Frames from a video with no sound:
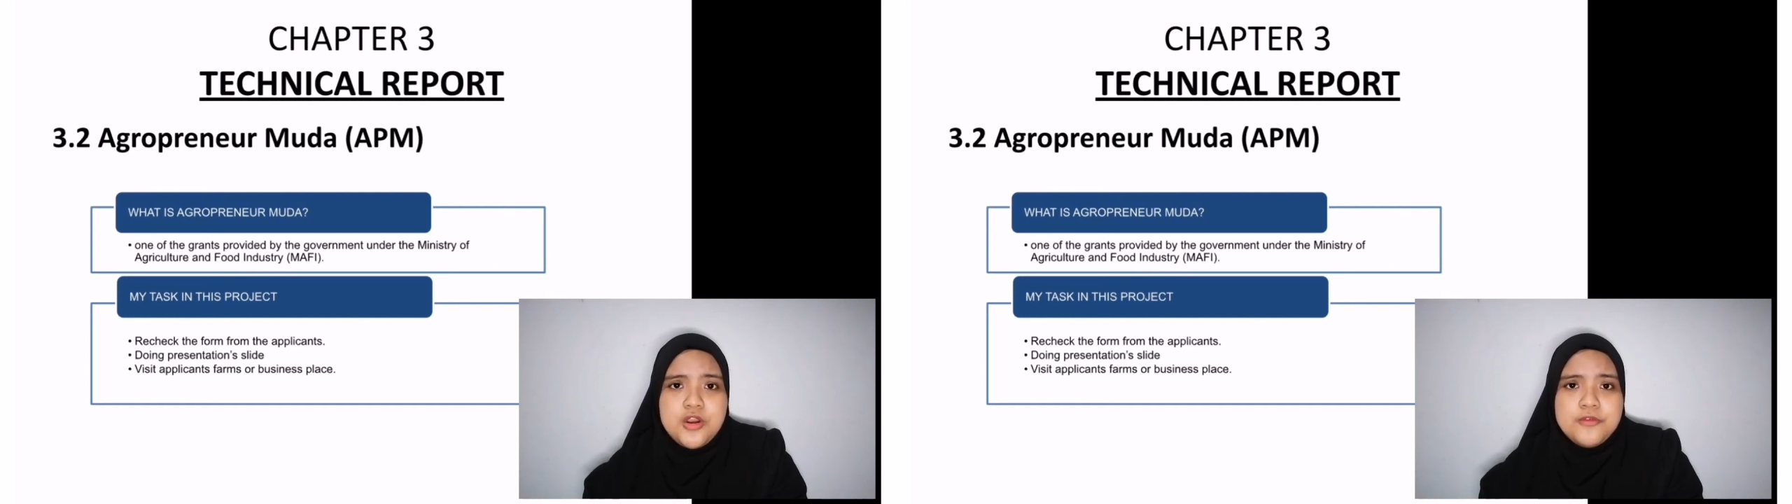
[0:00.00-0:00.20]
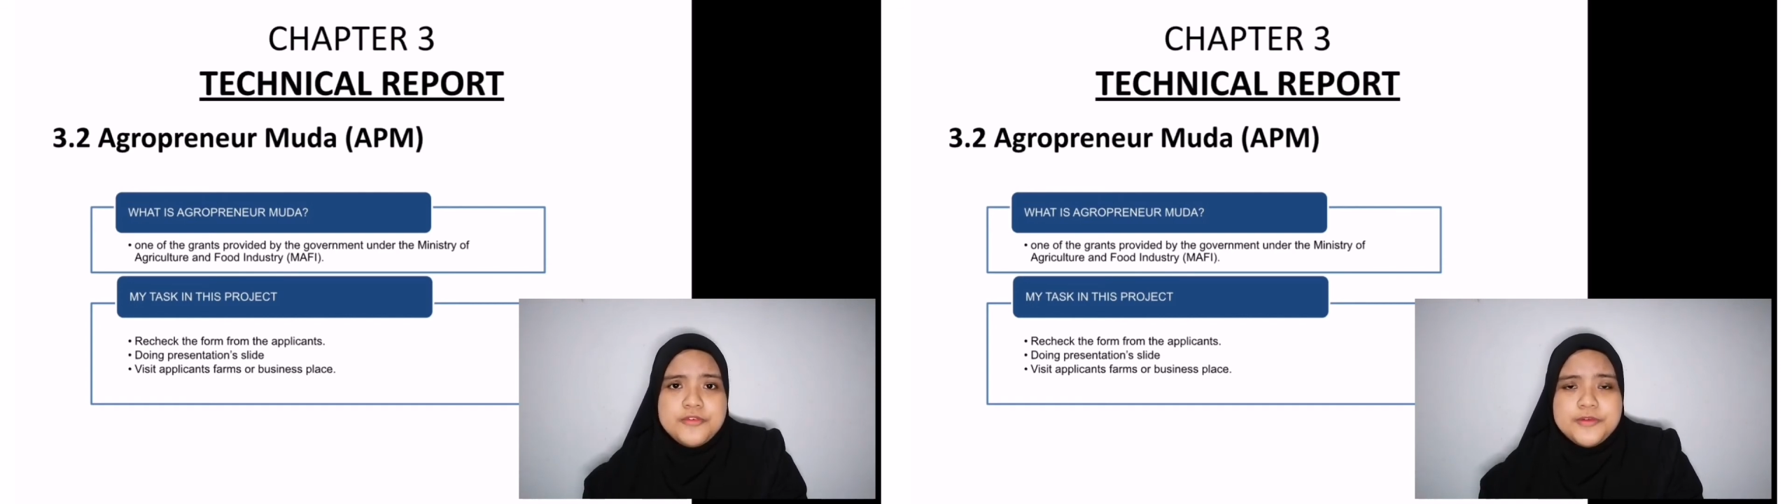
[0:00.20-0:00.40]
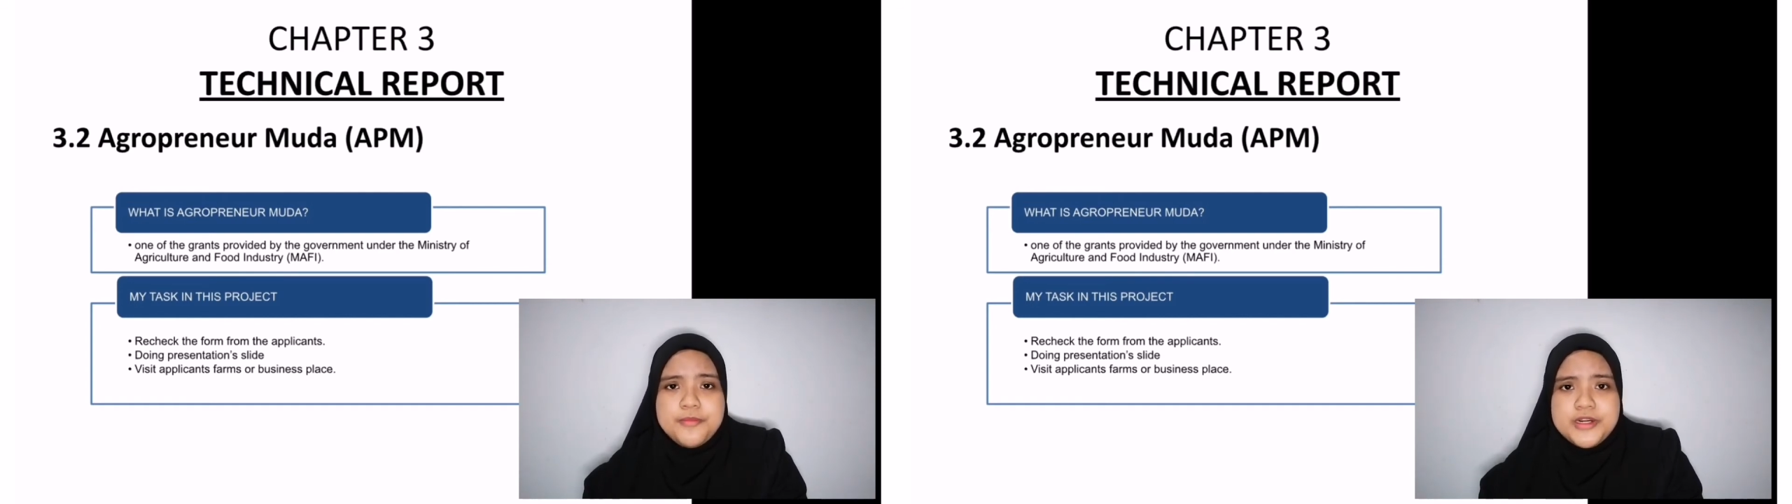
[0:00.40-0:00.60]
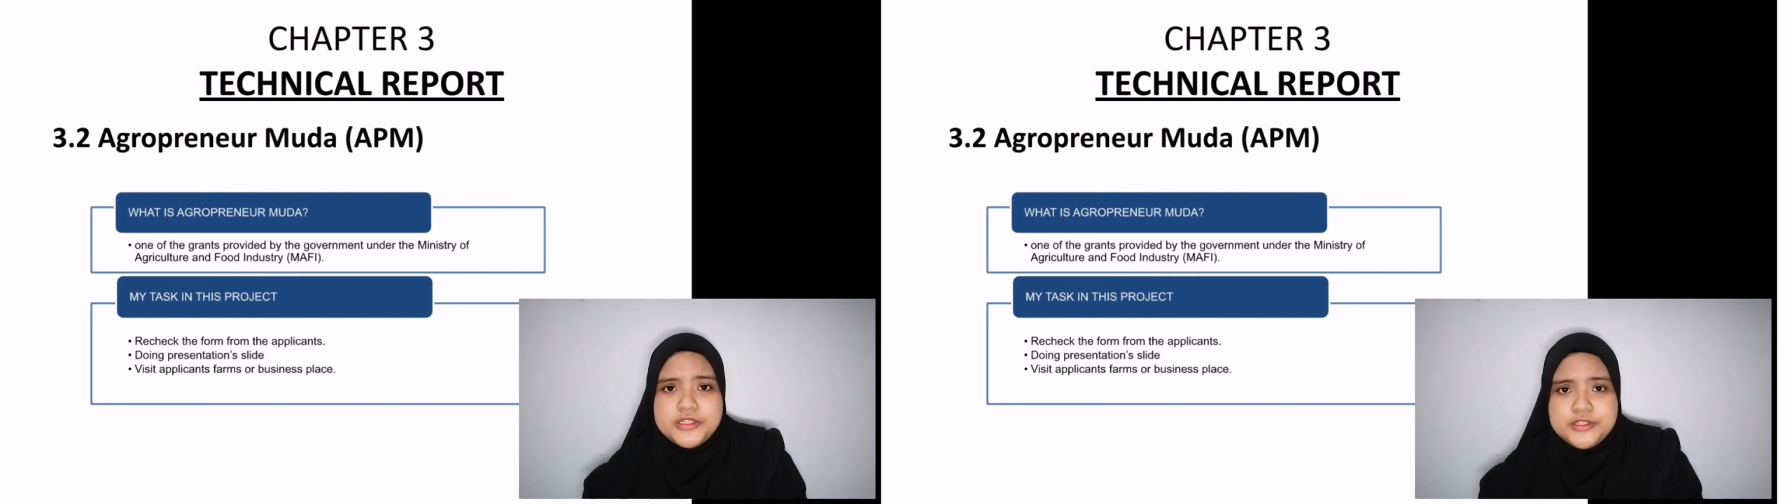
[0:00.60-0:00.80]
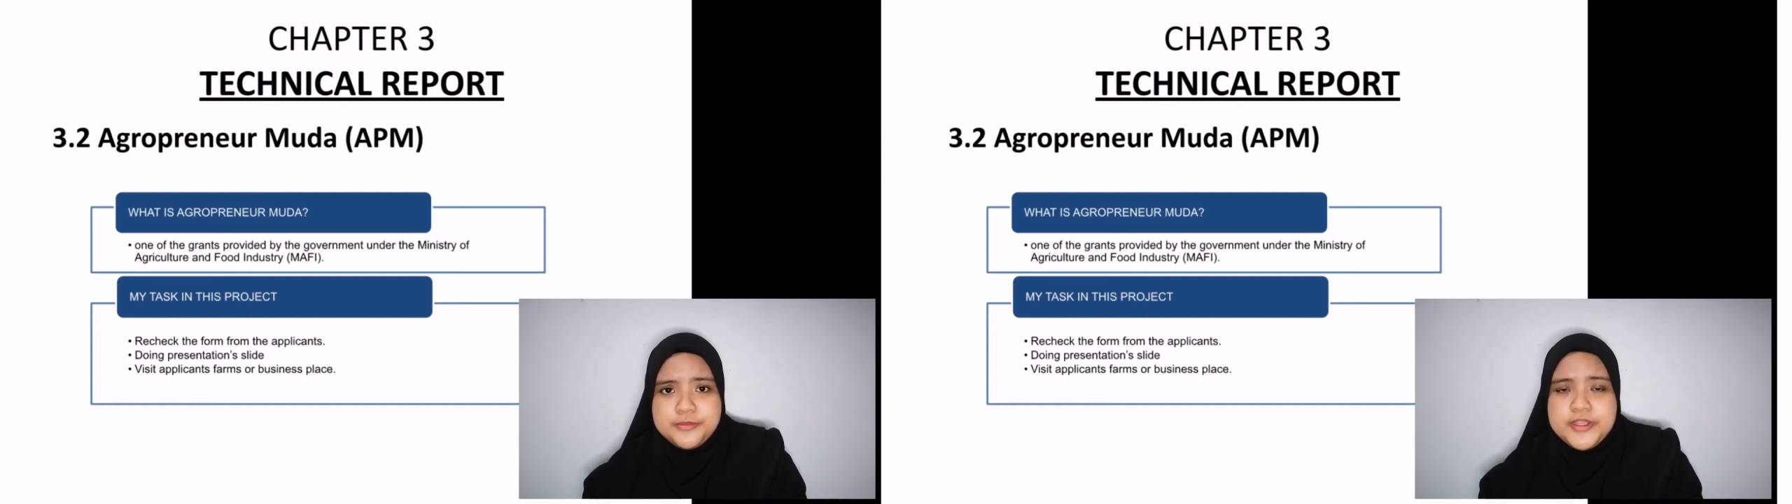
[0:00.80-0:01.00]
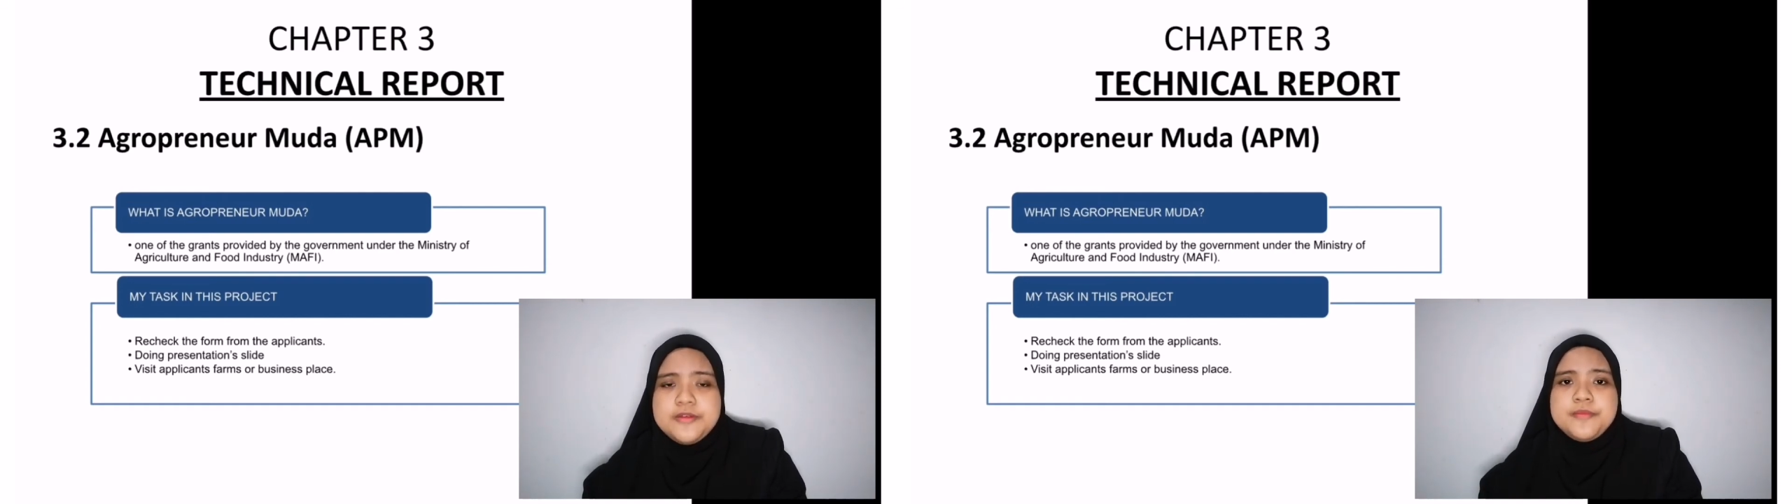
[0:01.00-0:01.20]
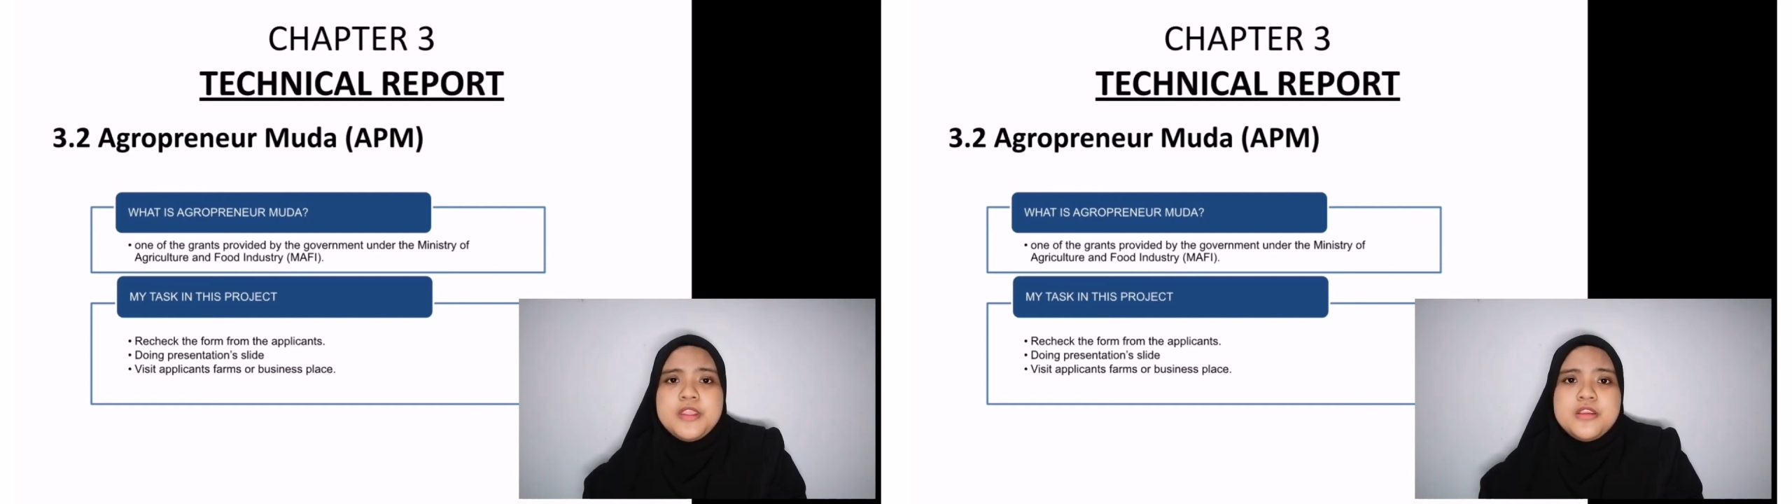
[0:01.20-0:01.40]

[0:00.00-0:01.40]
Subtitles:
of the participants.